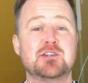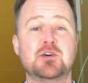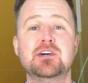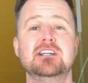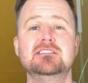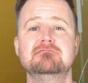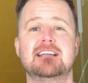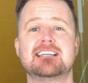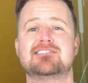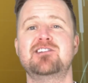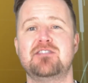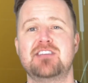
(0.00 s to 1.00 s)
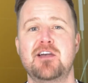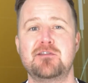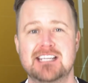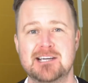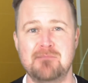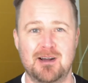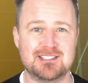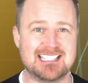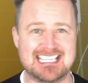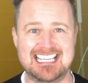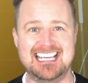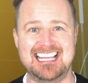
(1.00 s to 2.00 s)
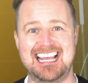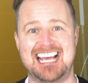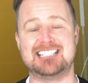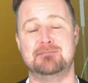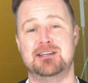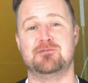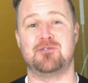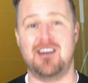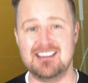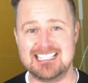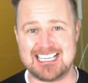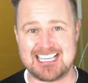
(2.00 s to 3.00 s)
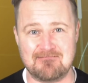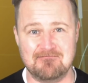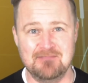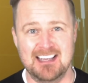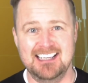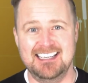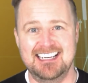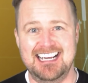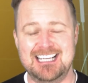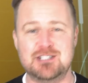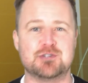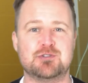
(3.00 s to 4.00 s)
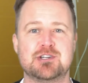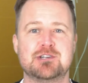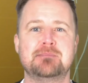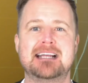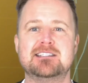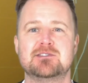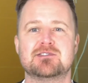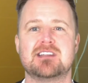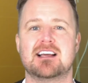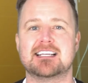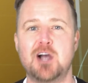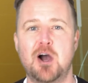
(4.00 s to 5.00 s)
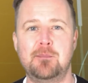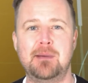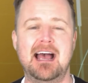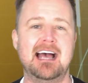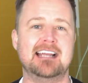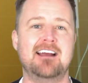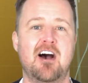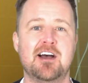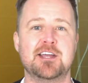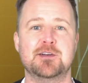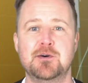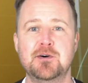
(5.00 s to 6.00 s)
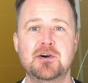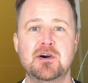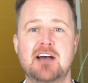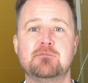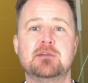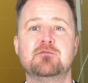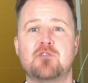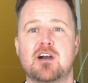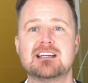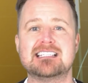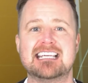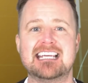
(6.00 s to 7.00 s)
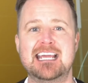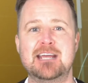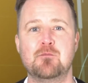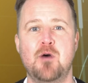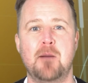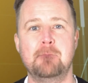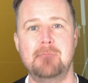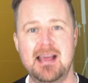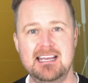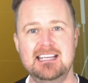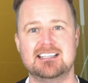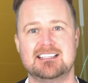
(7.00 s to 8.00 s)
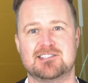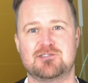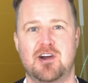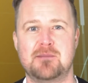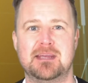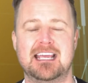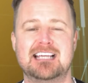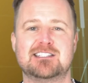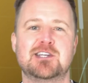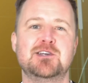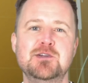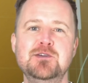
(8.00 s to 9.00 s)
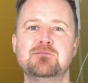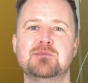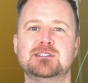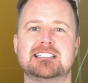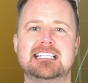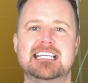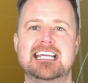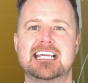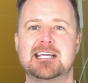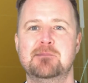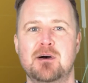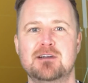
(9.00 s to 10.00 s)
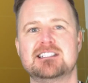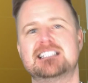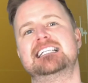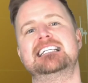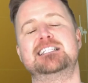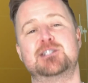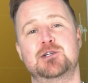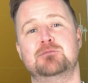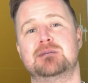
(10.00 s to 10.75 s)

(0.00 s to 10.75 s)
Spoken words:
oil is not the only commodity that's been rising. Industrial metals like copper and iron ore have been rising in what many are describing as a new multi-year commodity super